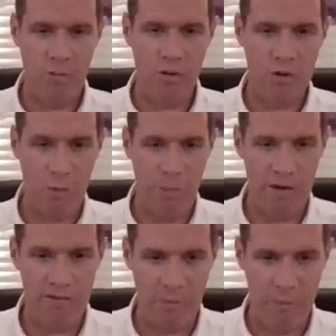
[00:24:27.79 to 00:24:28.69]

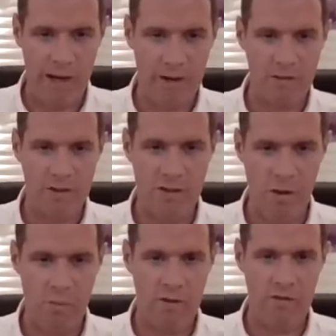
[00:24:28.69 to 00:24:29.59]
backlash that would
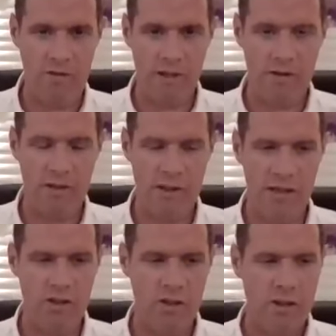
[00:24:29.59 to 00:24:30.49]
come in from lack of
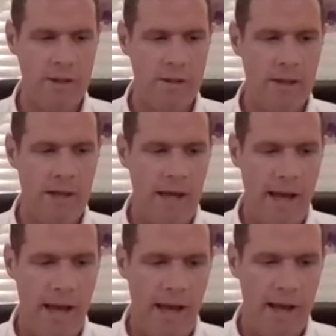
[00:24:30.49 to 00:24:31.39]
discernment of the inner
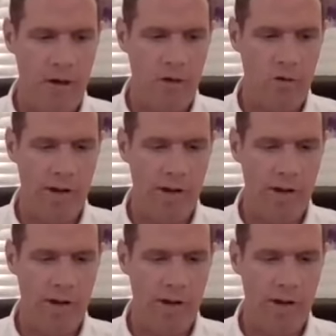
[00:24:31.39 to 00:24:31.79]
sage,